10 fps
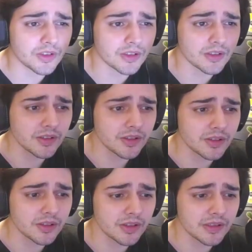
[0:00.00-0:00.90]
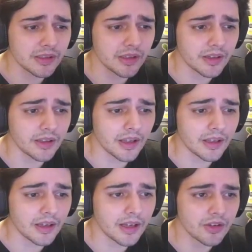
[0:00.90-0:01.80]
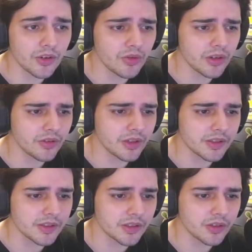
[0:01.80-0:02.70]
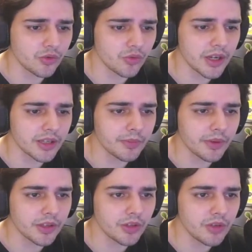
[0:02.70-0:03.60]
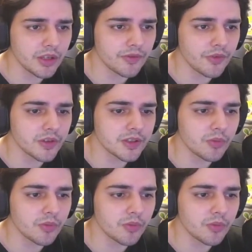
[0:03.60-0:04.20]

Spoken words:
is a lot of that. Again, your rendering is great, but you need to focus